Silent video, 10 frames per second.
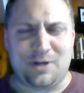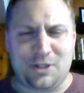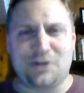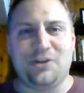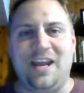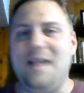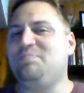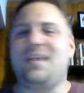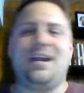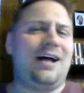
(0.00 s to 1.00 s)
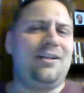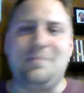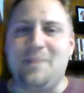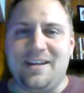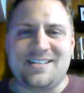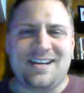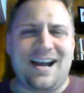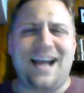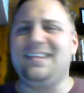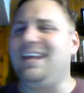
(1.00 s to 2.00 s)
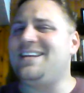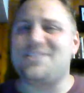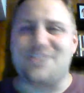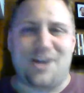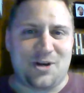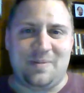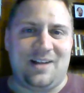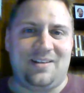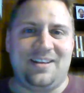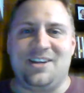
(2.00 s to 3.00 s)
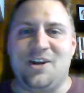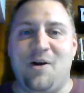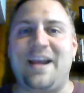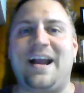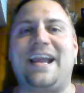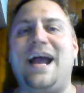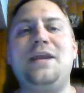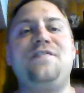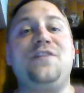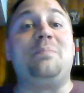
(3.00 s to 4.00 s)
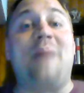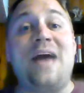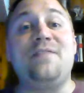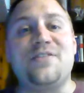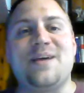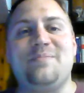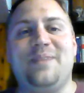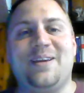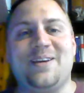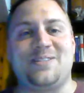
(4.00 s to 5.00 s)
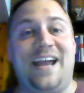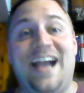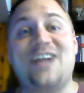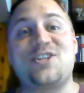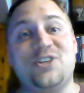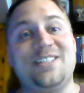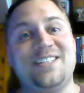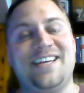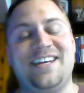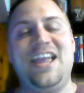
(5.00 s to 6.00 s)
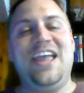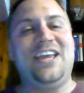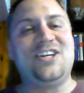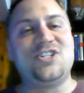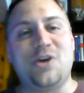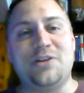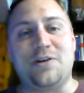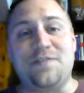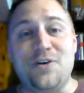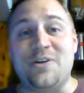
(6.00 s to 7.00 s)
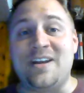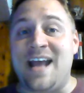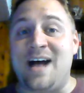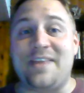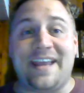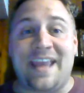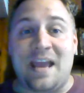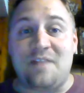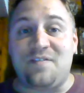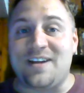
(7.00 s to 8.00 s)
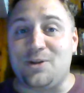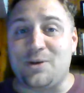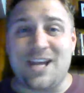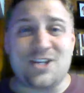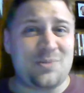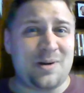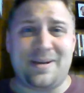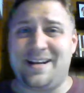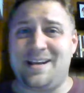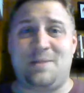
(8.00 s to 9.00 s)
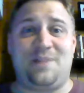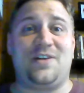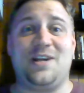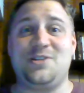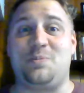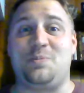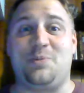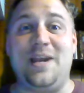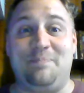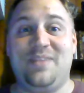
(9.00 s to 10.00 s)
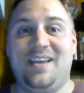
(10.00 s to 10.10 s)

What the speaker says: Bell, clearly, I'll admit it, I liked Taco Bell. I kind of feel bad for them because I actually did enjoy their food. And now that I can't find a location, where am I going to get my fries supreme?